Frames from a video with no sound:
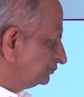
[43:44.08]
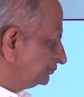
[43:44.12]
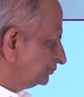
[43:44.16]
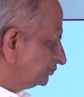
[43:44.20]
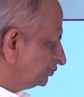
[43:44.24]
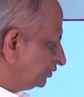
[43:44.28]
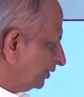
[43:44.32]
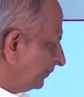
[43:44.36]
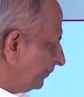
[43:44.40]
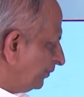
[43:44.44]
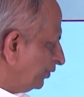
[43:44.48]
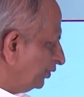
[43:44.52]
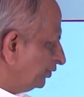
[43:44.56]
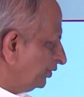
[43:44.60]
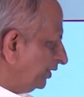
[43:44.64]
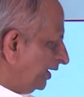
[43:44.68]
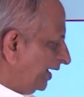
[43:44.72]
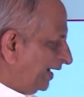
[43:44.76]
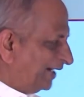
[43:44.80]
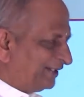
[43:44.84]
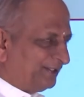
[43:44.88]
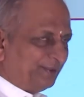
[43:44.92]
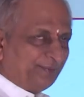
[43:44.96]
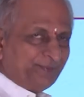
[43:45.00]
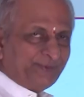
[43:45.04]
Suppose you
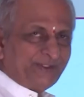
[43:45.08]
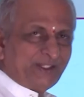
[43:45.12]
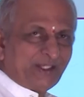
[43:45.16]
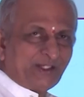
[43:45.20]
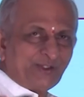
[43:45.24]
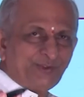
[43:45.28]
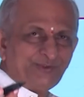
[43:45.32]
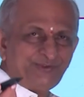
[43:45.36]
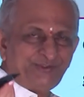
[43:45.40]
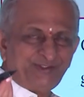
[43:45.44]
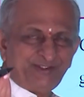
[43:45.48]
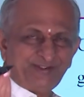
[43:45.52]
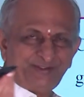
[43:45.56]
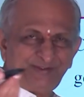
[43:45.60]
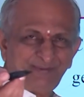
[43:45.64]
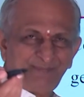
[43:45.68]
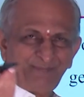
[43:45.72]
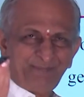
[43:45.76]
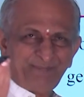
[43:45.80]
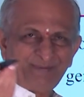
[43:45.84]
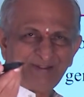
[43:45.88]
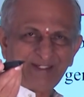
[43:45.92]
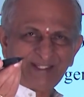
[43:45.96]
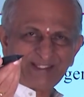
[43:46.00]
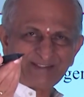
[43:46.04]
add some kerosene,
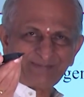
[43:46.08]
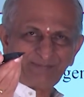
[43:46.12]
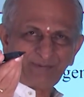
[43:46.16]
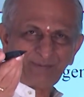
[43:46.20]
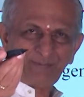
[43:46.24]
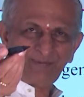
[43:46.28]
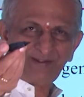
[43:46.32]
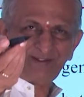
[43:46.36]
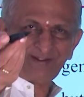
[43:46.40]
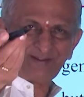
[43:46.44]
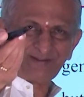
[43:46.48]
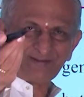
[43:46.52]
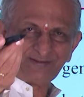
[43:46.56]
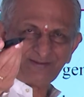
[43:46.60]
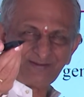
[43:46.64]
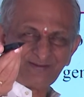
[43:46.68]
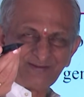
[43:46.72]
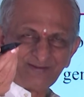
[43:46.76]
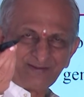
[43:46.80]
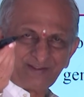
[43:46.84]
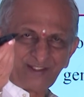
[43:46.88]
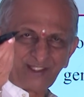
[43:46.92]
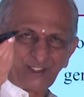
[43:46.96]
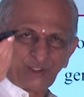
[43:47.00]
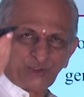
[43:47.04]
simple experiment.
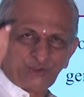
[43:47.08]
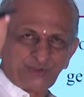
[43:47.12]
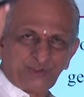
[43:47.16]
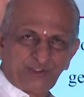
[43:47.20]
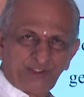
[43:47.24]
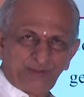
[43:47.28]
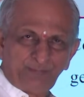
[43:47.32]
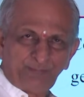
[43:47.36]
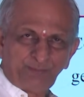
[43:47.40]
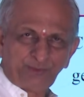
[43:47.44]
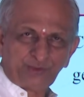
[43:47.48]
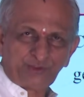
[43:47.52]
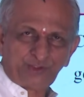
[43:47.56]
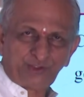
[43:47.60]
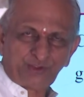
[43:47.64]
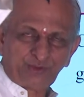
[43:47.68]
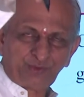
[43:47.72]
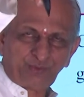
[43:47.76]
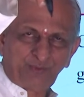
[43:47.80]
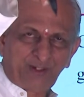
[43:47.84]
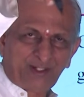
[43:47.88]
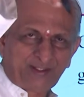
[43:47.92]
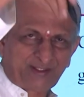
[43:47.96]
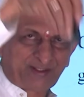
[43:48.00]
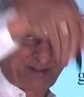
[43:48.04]
Kerosene, you put it to
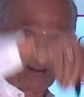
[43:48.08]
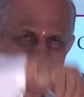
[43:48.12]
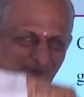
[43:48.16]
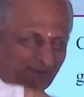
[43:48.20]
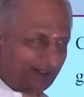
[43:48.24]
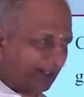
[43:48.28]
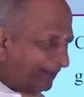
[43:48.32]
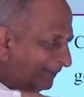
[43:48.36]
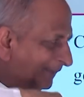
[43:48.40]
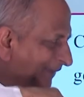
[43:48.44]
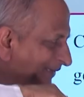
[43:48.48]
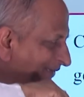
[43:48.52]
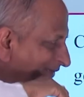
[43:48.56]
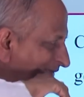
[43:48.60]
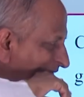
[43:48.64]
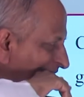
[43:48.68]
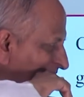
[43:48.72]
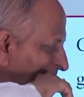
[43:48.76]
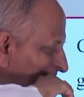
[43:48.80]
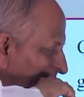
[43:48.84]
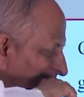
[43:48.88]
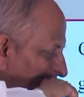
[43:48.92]
water. What happens?